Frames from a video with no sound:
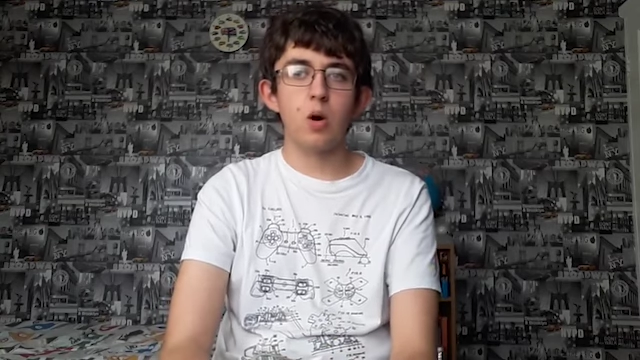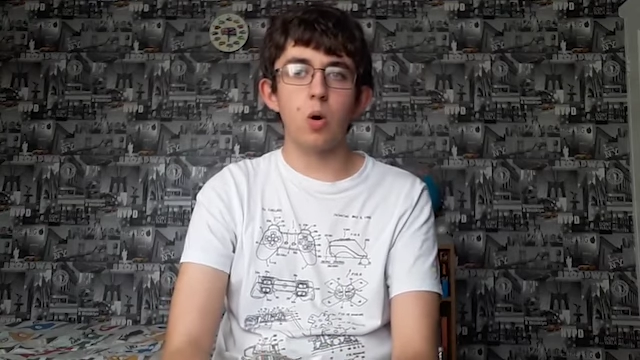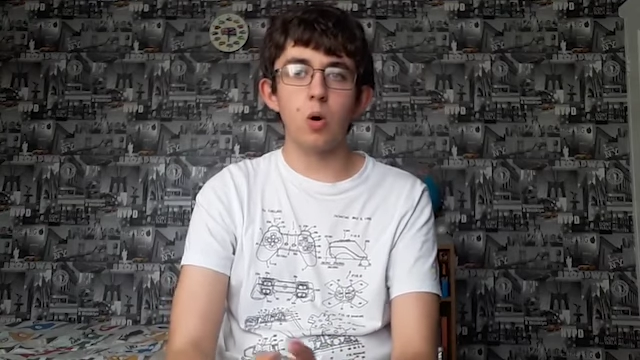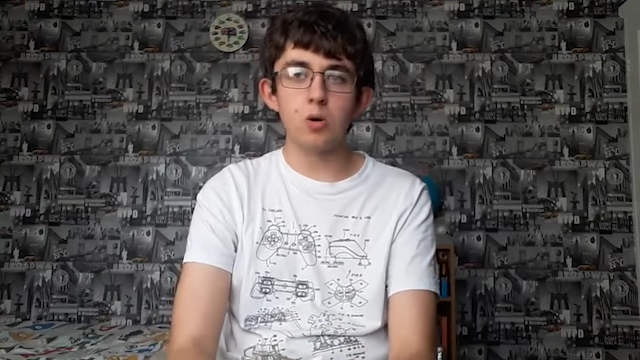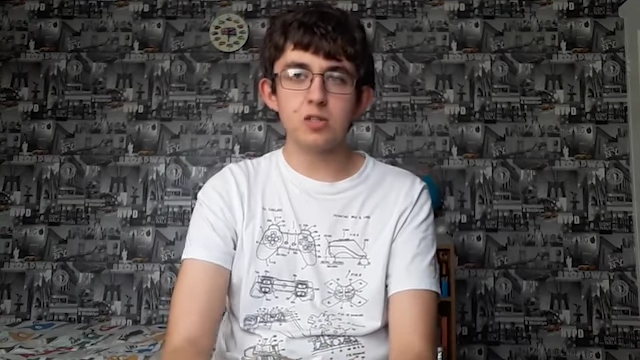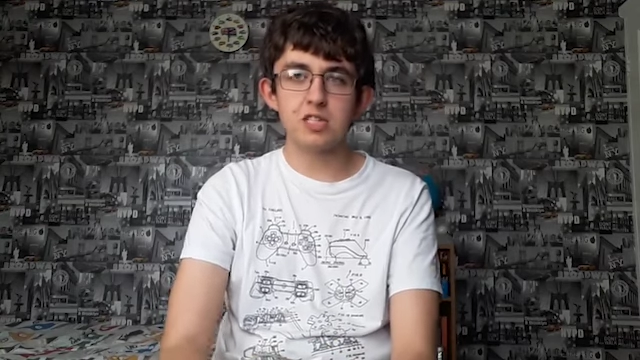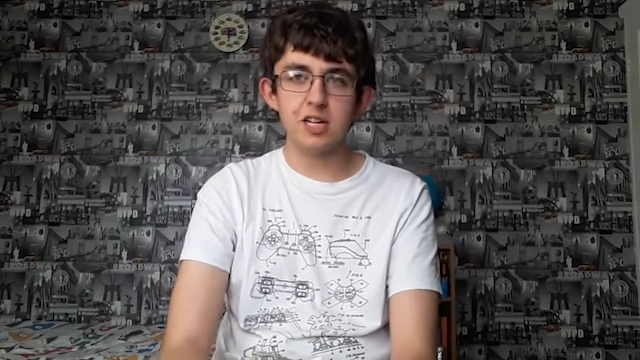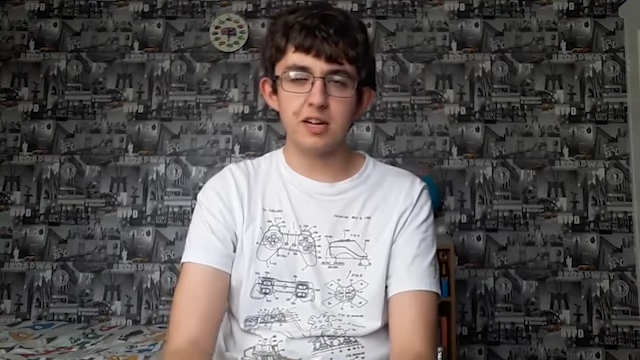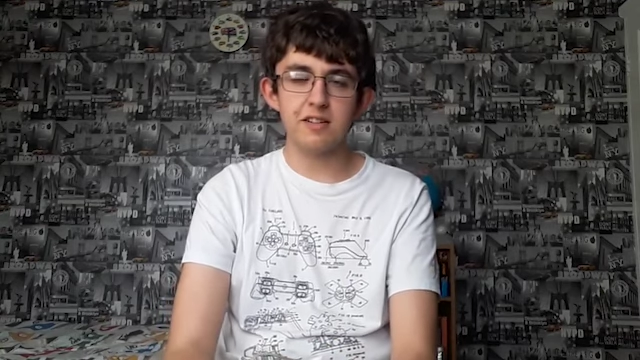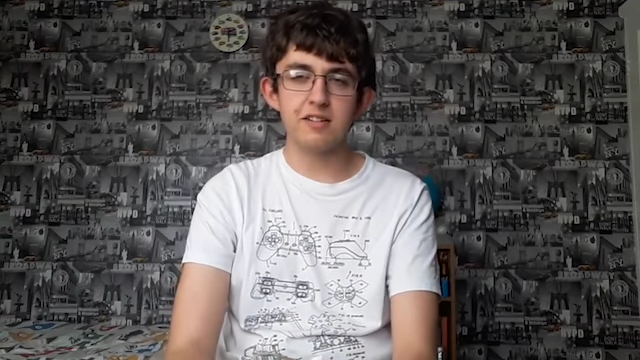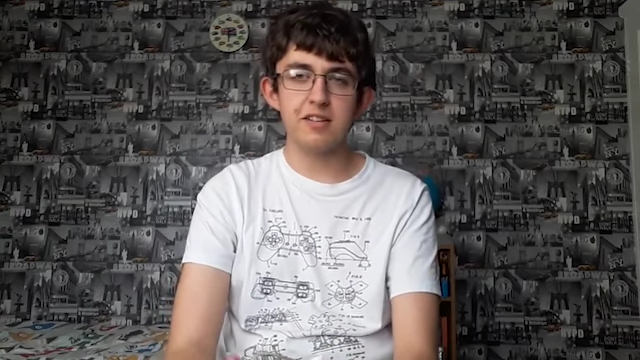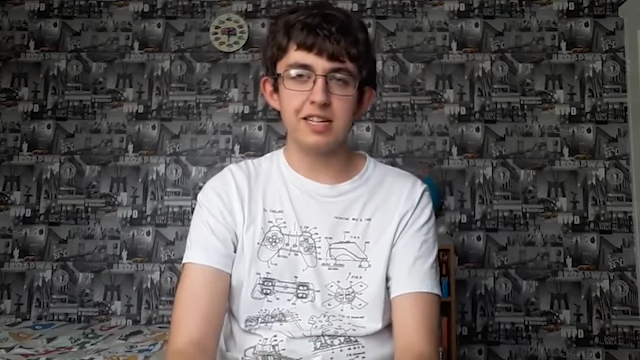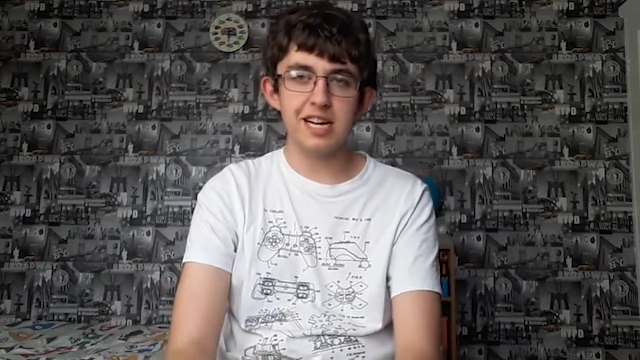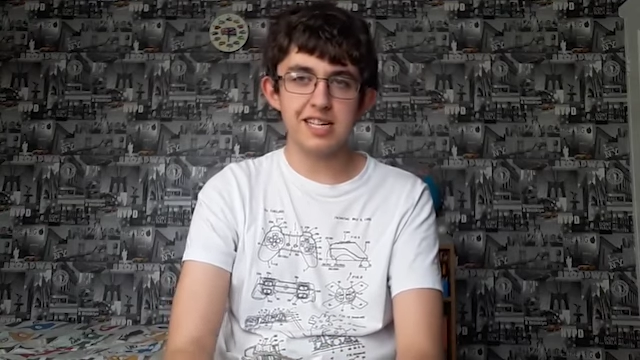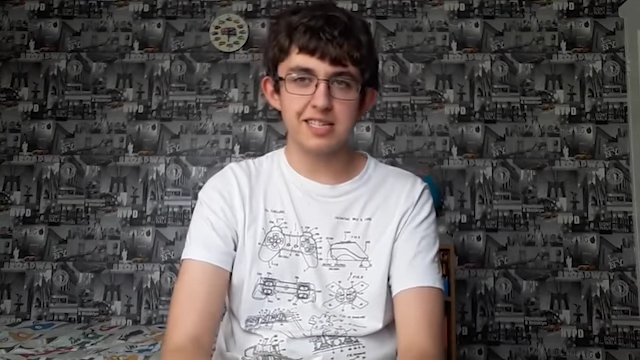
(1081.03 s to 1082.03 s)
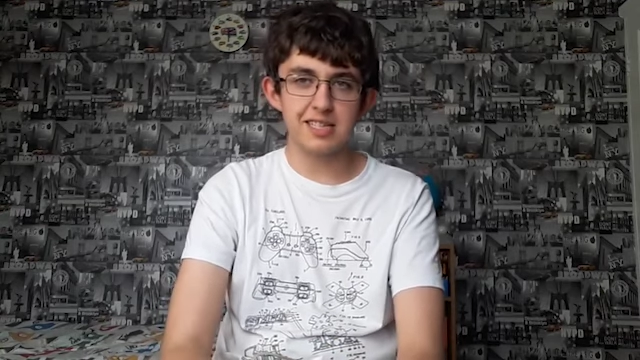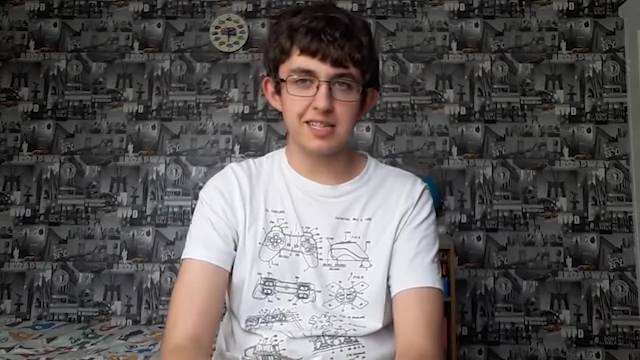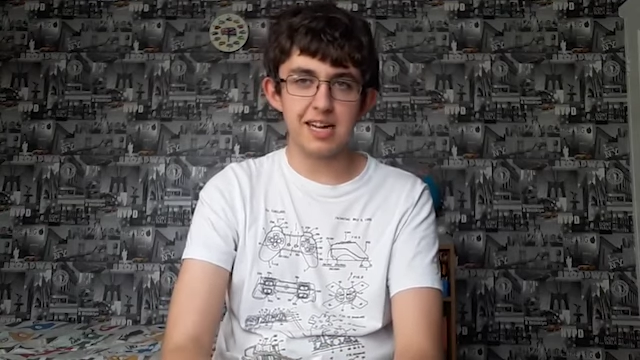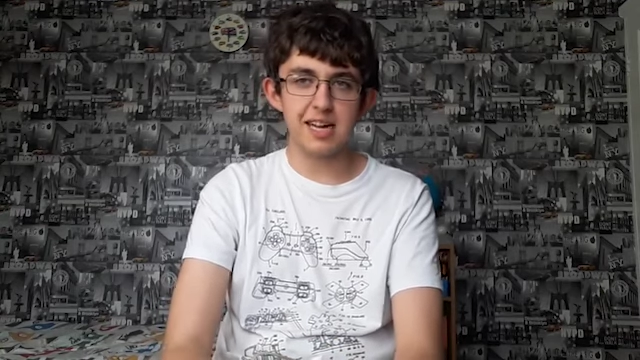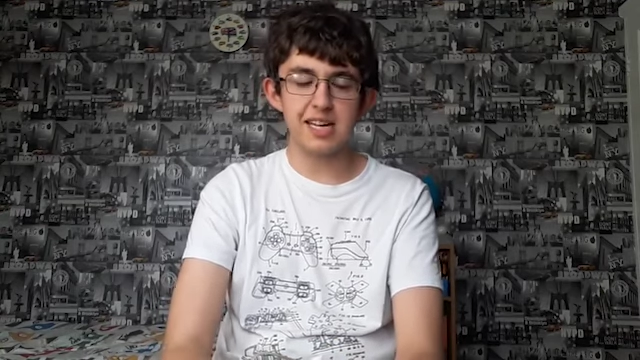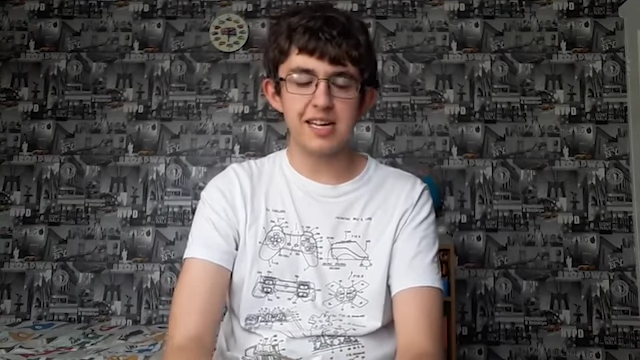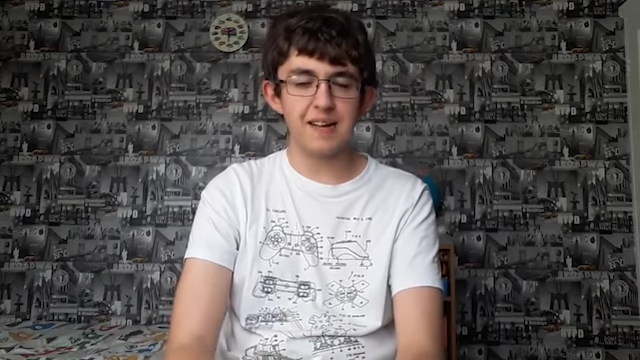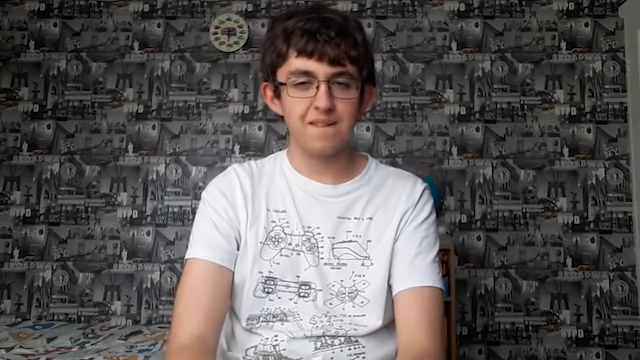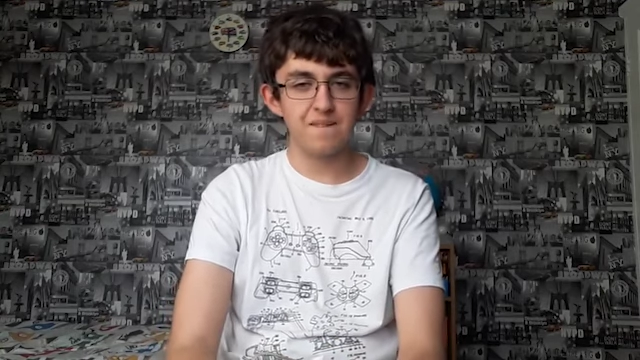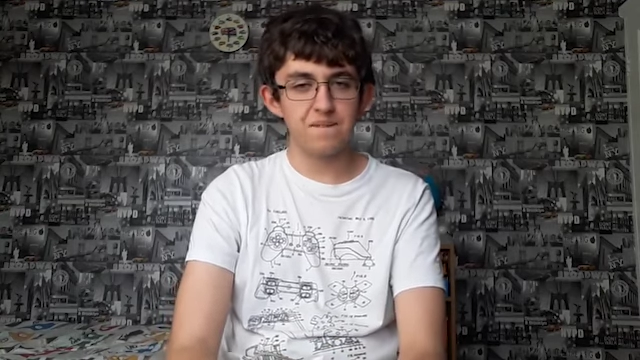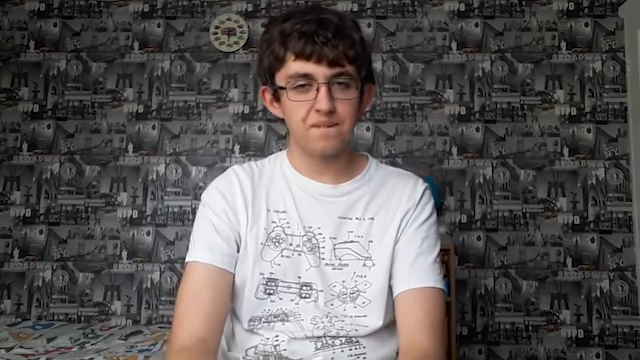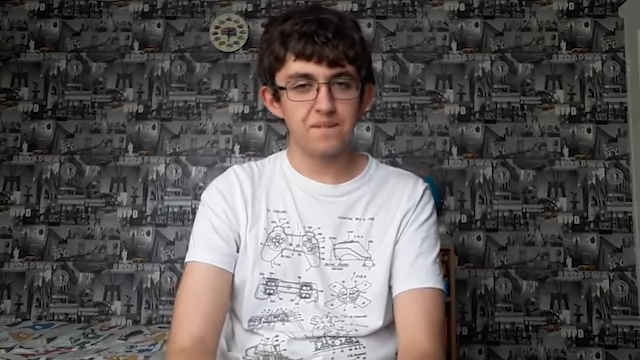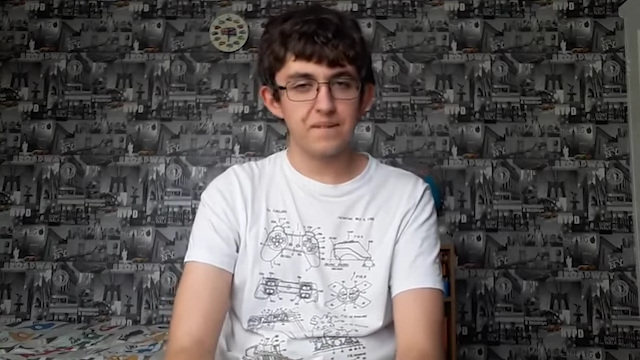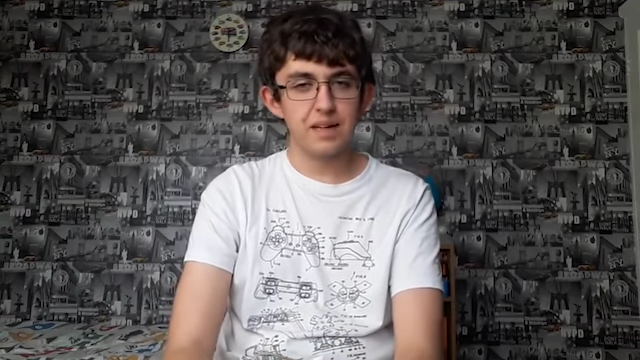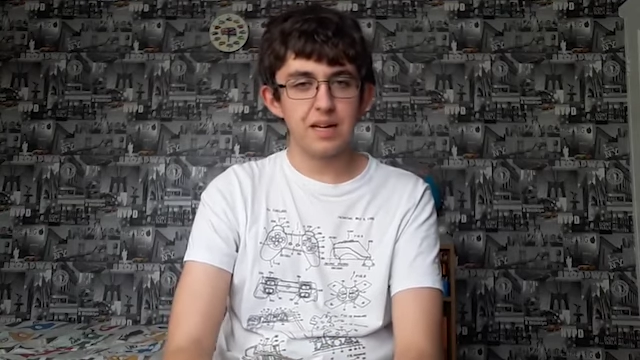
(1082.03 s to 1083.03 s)
Also, yesterday,
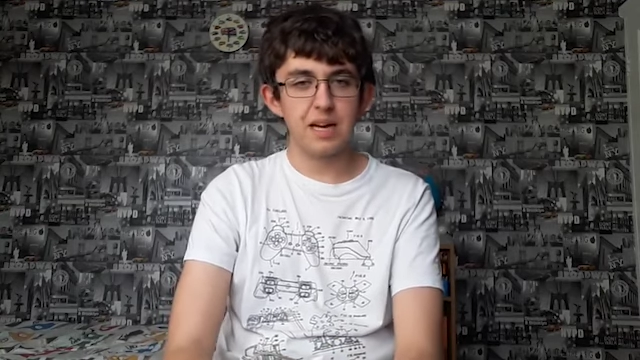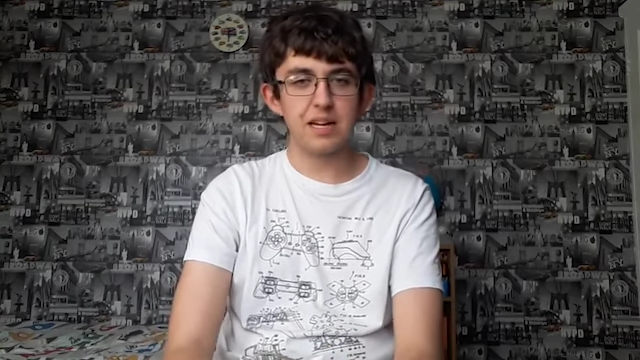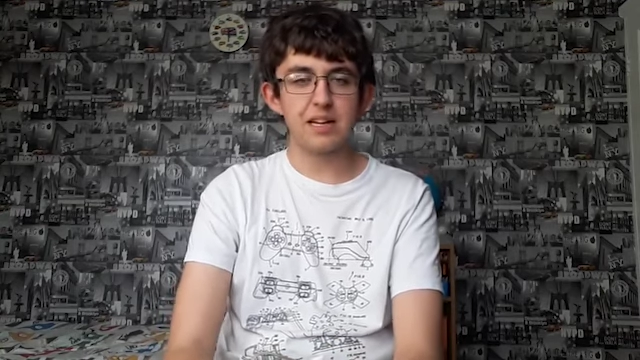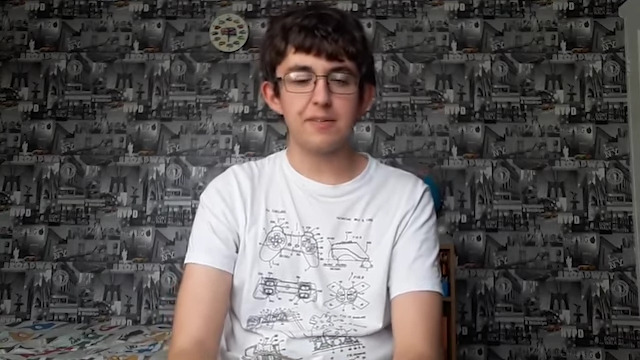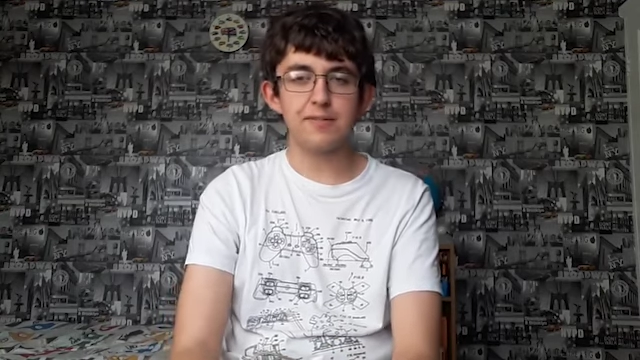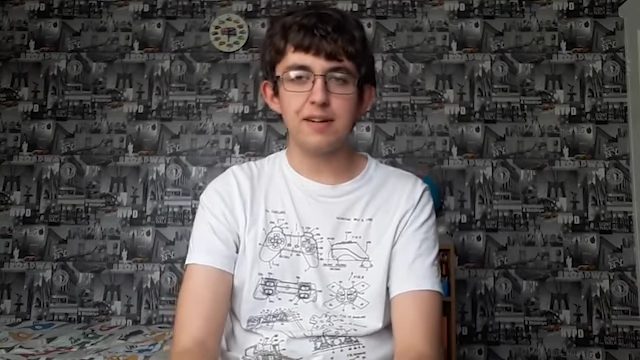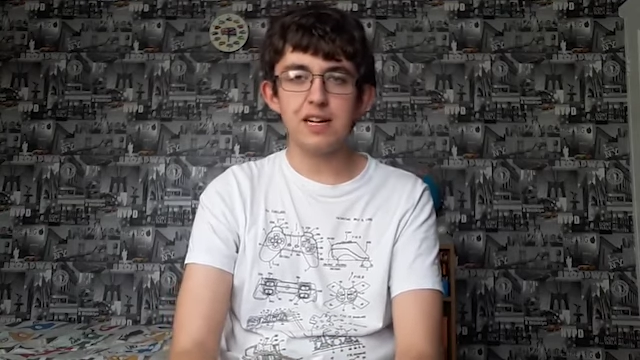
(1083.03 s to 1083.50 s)
the